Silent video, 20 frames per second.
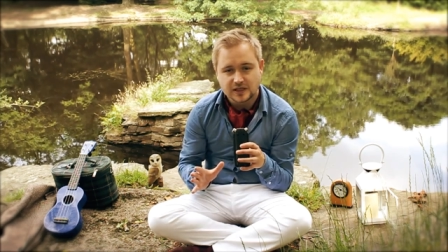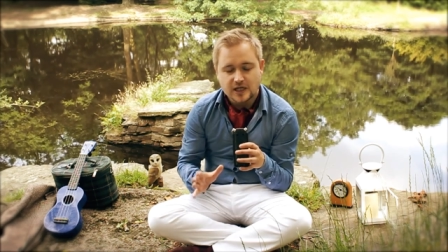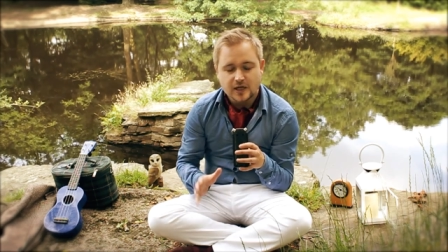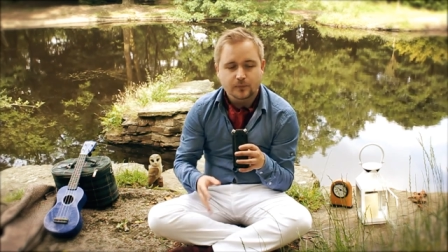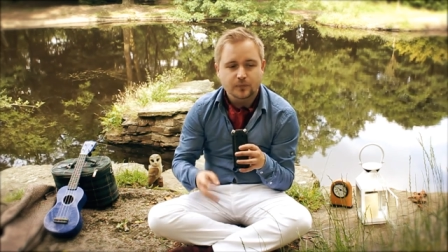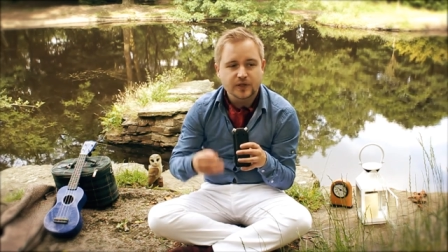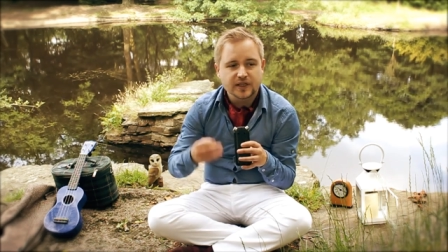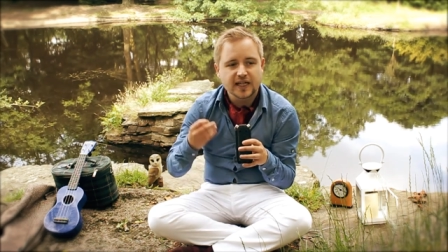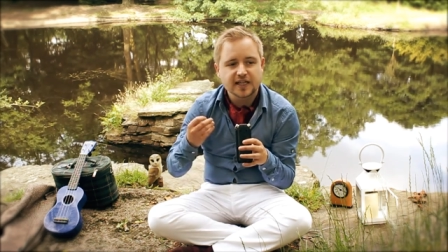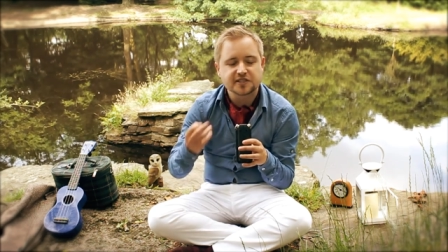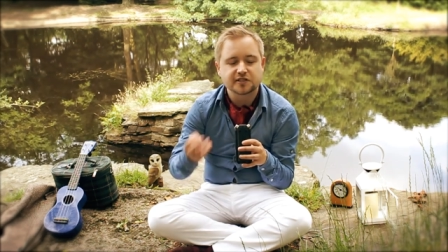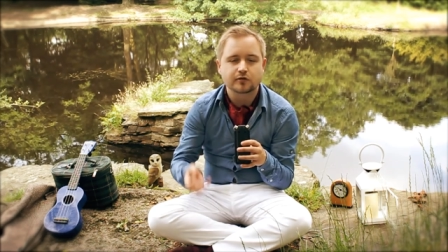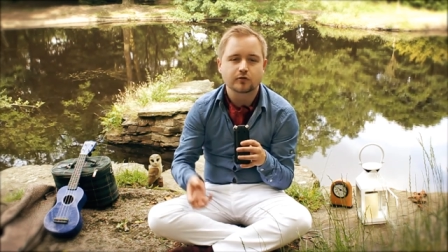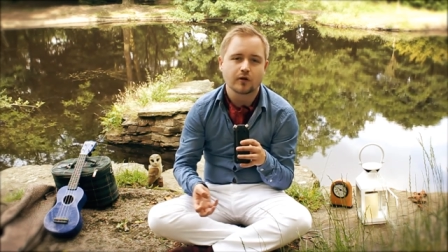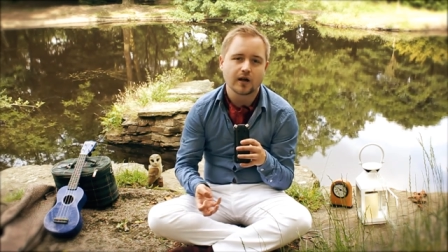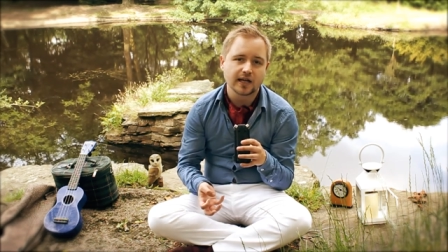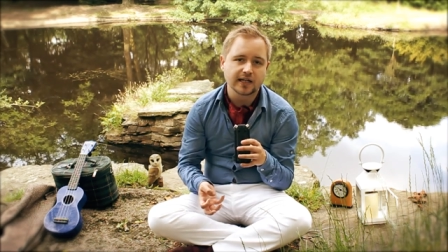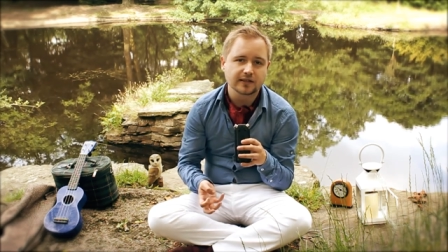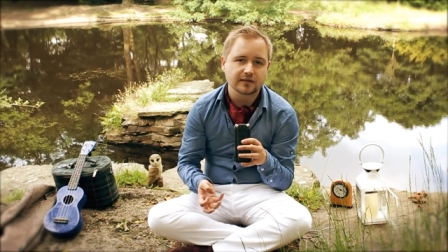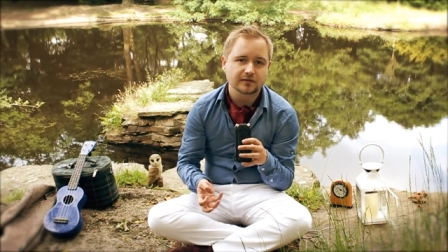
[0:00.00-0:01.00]
But that's
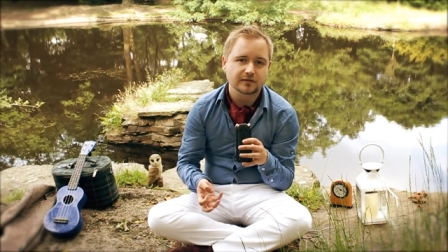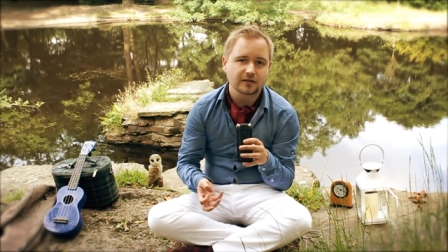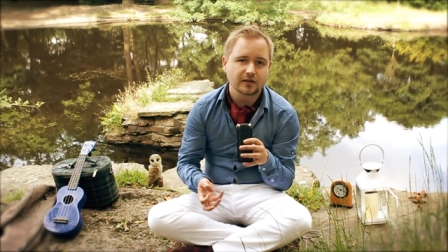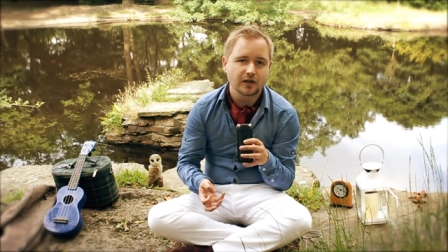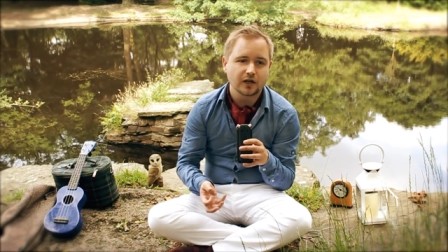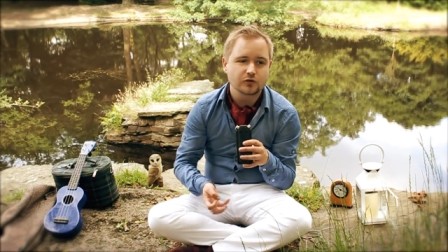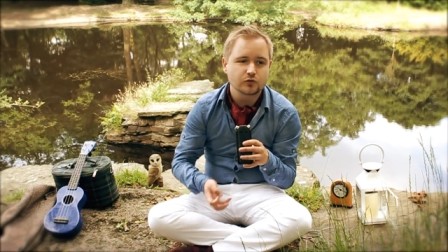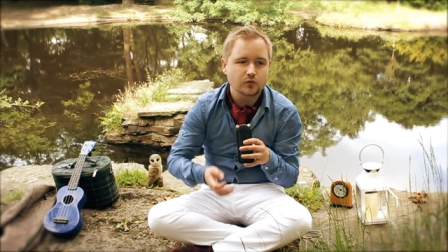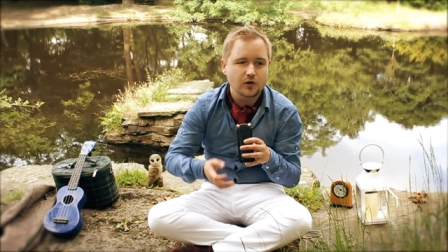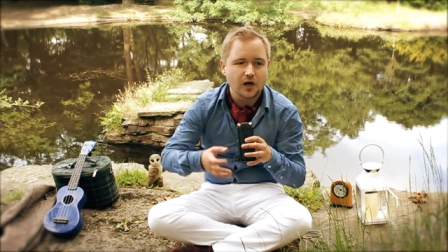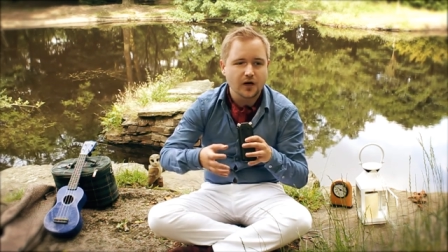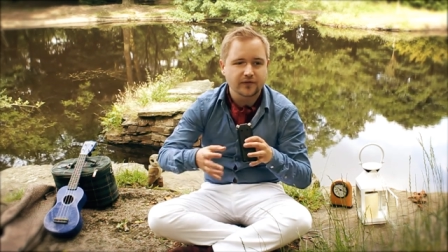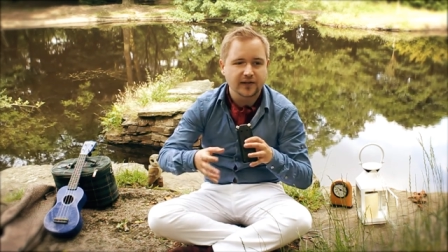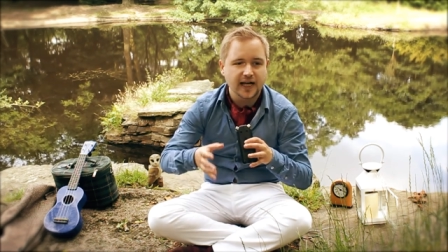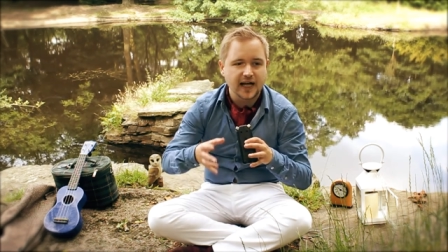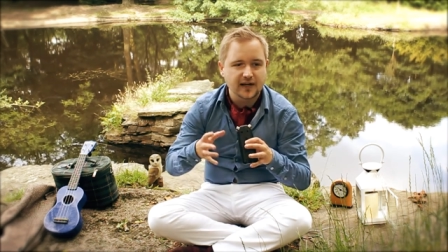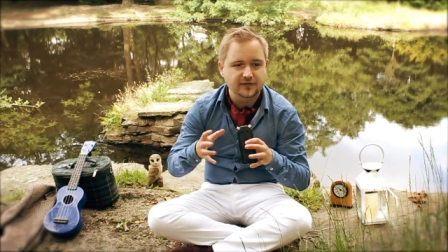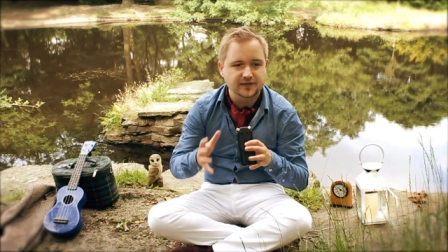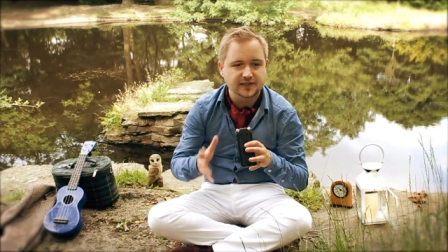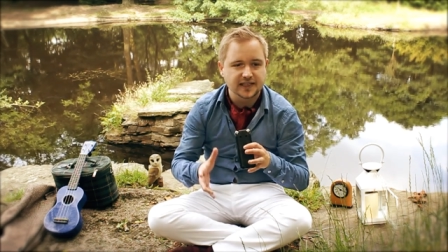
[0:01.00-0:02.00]
great. I'd rather
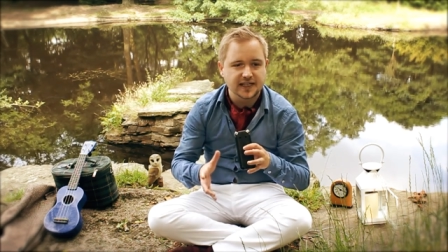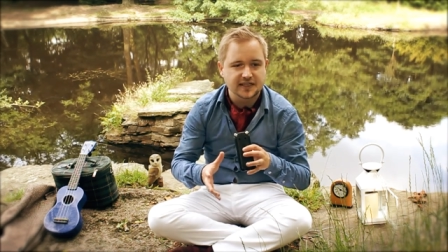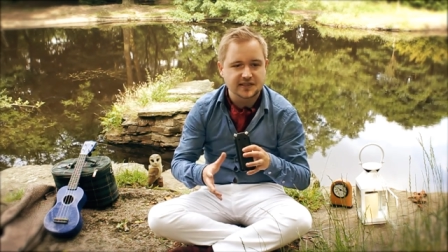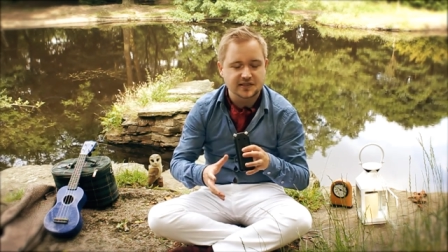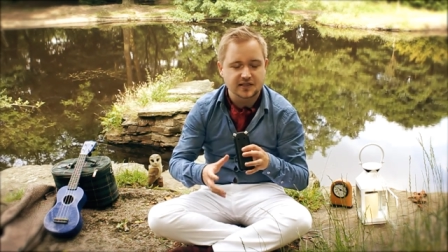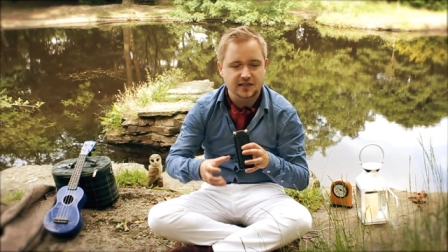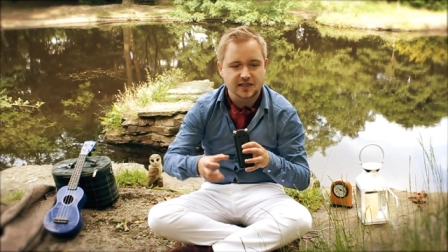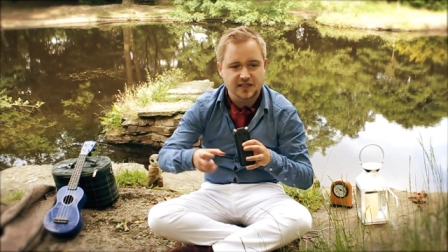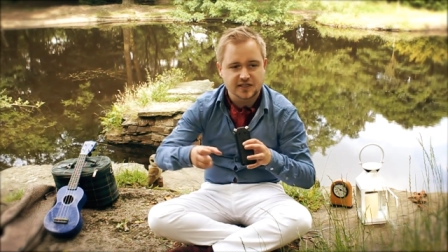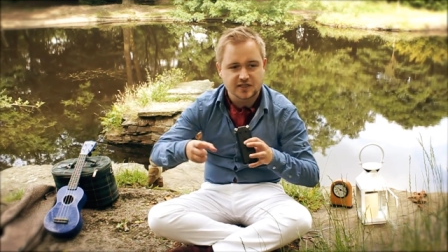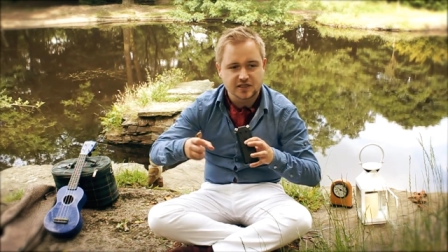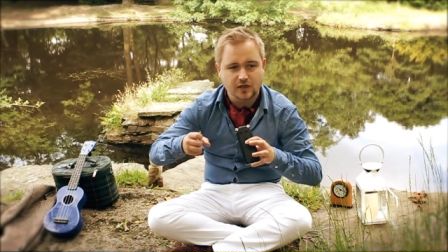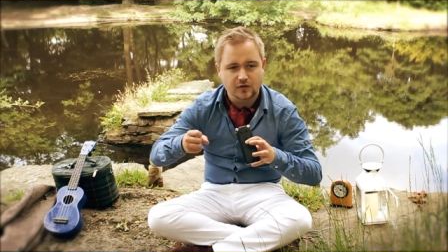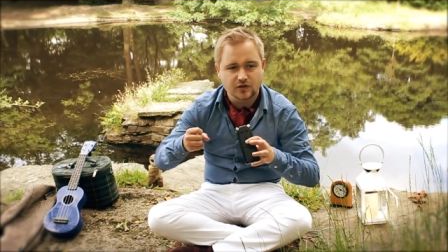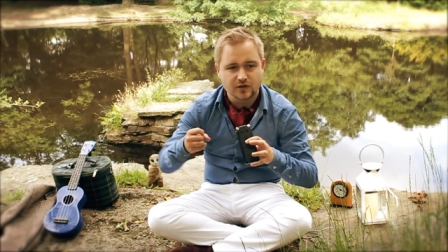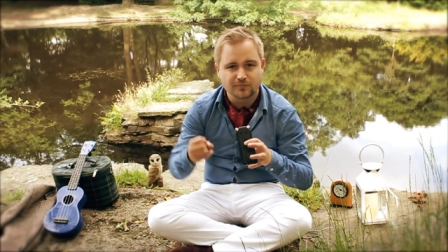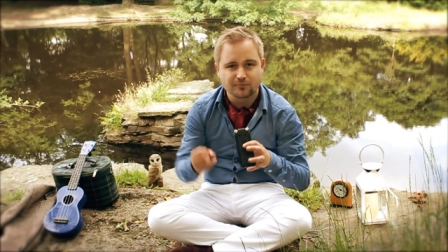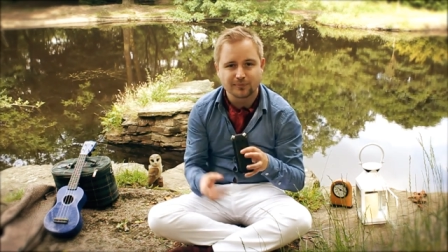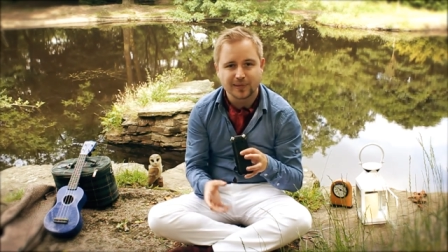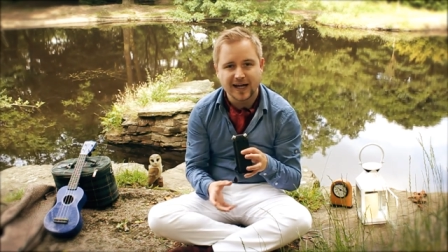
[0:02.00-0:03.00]
have a list that is so
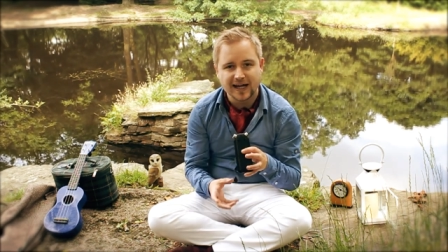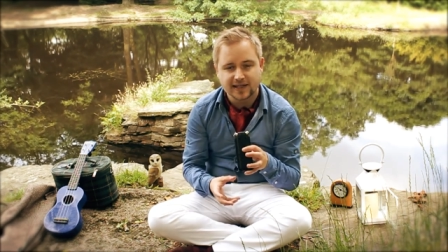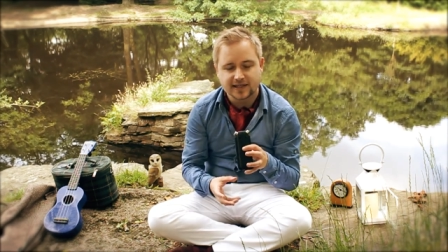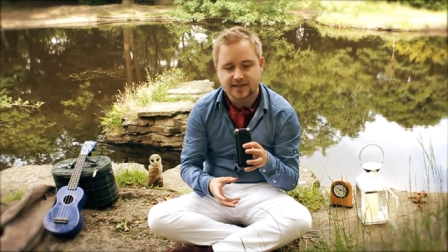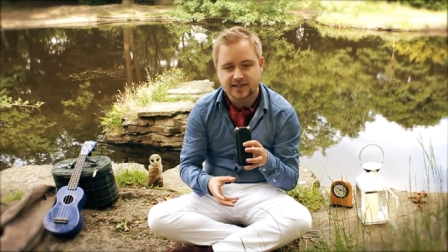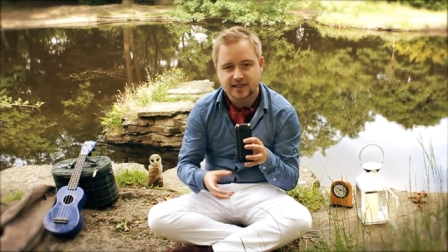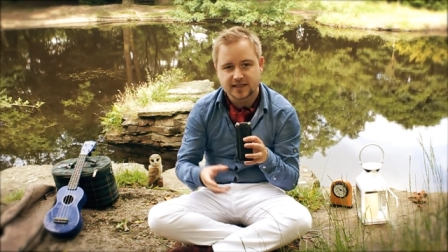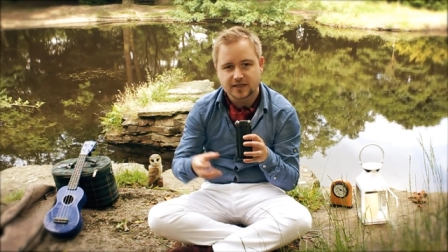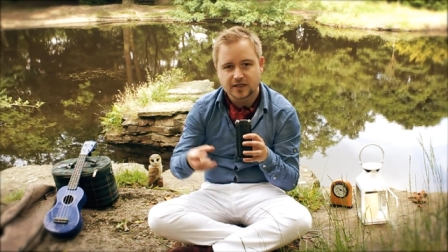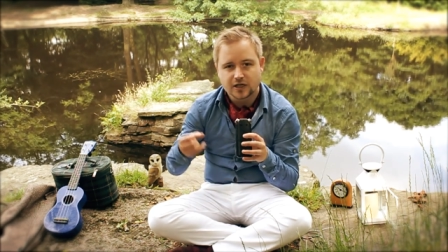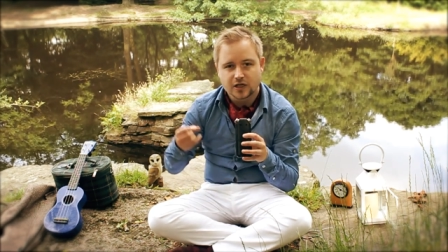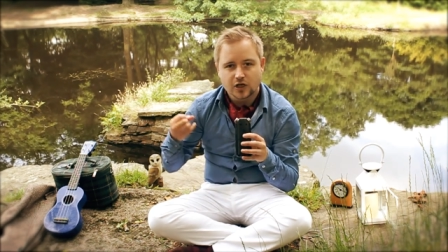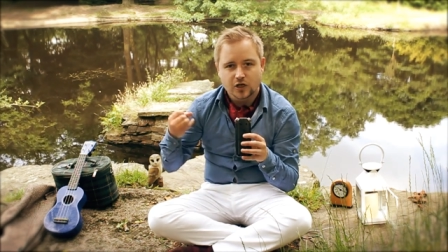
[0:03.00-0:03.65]
compacted